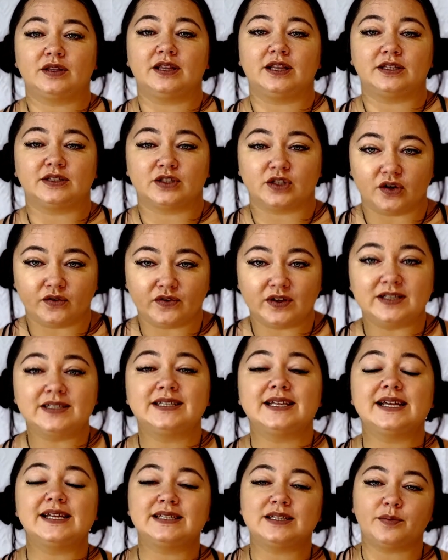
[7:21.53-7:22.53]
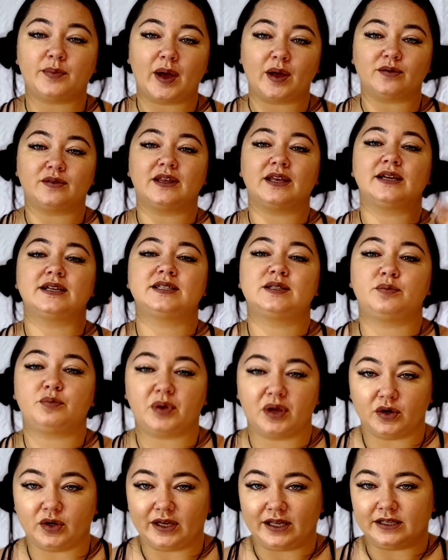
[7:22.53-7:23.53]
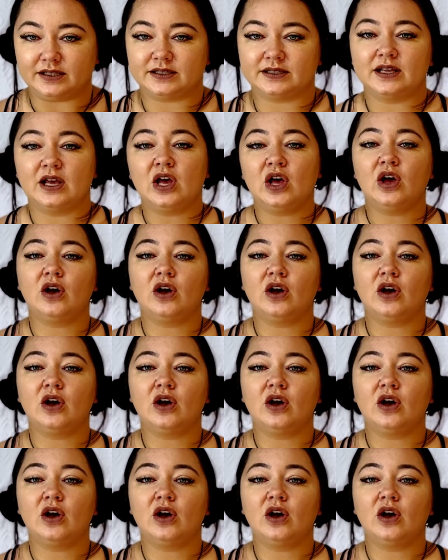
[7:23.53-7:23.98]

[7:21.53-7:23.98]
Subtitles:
the service, it's about the experience.